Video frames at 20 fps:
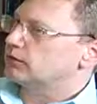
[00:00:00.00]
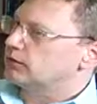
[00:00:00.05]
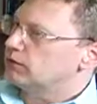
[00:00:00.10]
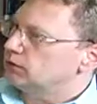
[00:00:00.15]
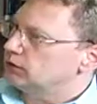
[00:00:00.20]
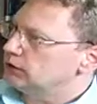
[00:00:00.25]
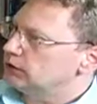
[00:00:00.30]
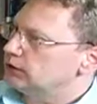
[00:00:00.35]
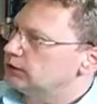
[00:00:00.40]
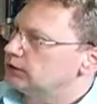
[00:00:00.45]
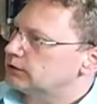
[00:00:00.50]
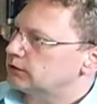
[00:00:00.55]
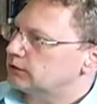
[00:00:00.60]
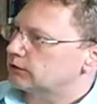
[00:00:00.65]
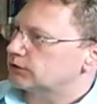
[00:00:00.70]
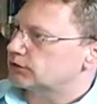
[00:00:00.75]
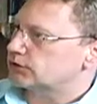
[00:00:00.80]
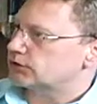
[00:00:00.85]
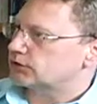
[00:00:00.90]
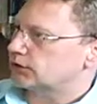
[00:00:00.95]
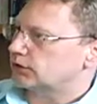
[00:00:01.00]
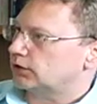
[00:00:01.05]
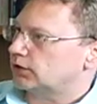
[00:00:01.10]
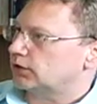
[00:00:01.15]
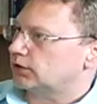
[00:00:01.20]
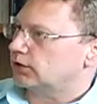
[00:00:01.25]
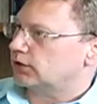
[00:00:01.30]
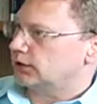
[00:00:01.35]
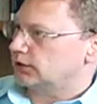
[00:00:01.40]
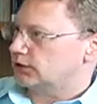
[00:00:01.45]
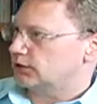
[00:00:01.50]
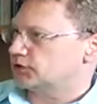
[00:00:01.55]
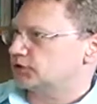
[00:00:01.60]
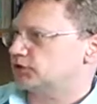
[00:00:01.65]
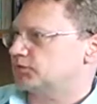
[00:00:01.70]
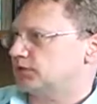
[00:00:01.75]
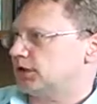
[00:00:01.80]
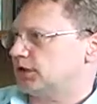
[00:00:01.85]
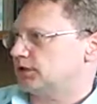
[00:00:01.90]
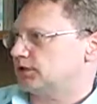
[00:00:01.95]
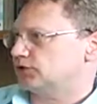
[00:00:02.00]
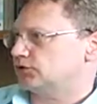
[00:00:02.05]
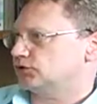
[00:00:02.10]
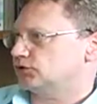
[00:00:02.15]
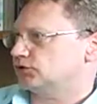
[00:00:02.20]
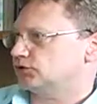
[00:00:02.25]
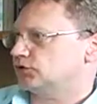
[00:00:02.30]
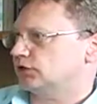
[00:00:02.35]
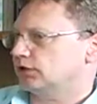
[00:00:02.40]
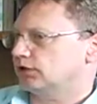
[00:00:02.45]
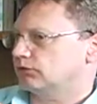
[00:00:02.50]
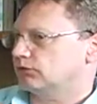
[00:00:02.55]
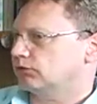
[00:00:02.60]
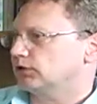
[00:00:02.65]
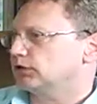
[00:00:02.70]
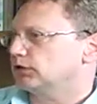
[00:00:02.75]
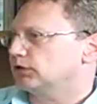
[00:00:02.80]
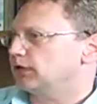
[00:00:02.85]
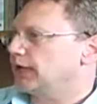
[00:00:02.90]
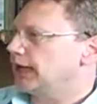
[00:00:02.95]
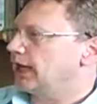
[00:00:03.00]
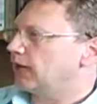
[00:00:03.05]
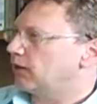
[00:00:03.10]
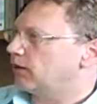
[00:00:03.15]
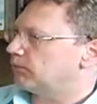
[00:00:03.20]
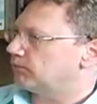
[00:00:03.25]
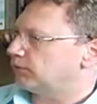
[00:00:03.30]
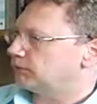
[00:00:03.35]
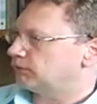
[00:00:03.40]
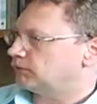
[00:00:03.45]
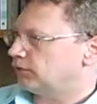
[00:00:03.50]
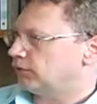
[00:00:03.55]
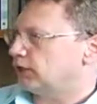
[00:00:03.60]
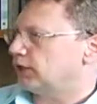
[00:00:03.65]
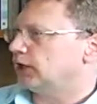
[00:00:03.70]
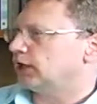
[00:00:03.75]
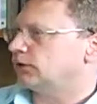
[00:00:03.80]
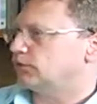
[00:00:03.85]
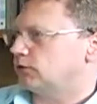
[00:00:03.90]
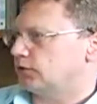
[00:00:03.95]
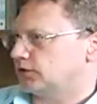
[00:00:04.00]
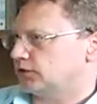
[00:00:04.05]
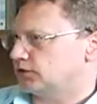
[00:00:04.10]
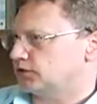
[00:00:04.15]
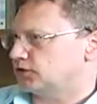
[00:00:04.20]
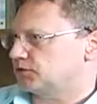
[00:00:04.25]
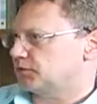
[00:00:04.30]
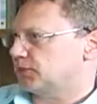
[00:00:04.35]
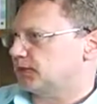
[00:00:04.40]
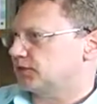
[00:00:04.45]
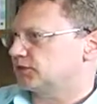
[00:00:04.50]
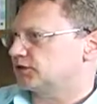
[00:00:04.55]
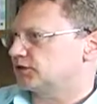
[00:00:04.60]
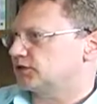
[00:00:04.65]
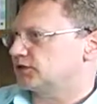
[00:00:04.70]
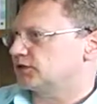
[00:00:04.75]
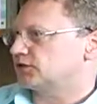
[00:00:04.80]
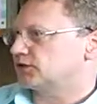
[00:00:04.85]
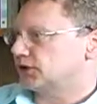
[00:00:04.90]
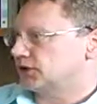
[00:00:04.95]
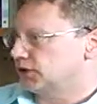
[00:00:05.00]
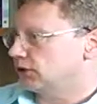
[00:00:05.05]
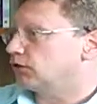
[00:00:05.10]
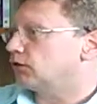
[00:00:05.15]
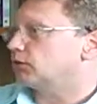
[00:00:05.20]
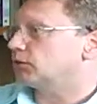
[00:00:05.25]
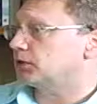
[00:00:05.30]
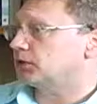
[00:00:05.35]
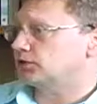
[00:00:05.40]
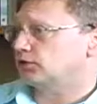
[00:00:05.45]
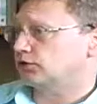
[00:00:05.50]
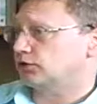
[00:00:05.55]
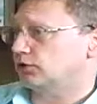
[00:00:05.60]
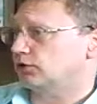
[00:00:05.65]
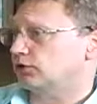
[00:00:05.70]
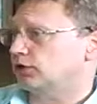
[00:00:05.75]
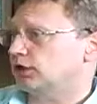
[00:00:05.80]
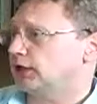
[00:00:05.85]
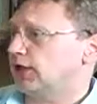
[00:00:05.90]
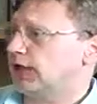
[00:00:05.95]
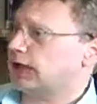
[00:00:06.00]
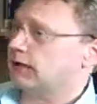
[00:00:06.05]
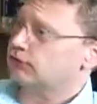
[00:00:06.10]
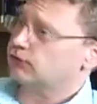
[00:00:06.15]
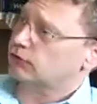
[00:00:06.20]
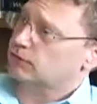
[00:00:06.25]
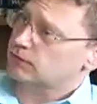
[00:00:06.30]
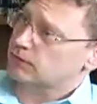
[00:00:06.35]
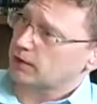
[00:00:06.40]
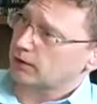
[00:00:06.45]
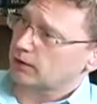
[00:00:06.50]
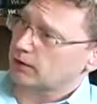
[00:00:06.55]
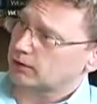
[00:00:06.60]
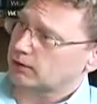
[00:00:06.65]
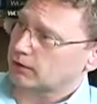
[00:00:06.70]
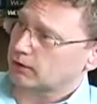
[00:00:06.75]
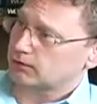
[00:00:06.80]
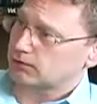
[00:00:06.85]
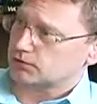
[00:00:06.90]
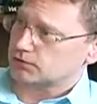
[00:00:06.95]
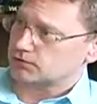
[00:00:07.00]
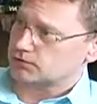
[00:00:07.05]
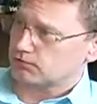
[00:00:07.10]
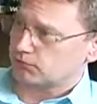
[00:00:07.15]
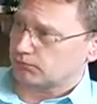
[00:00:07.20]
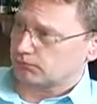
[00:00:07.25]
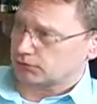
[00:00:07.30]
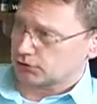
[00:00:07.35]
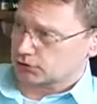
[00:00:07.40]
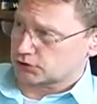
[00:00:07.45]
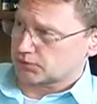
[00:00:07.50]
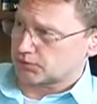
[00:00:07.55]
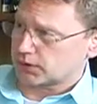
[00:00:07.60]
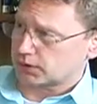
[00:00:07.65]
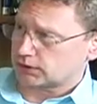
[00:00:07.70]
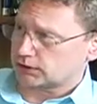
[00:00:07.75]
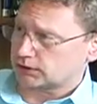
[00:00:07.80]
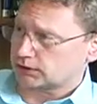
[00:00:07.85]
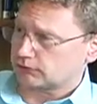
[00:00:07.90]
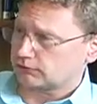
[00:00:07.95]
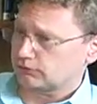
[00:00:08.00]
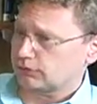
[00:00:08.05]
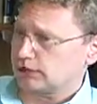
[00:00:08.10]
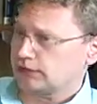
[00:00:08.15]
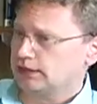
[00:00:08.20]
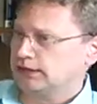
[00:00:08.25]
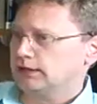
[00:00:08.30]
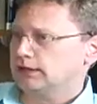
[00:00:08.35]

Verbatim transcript: the new leaders uh, in this space. So they can really help define what the space is in Homeland Security and from the healthcare per perspective.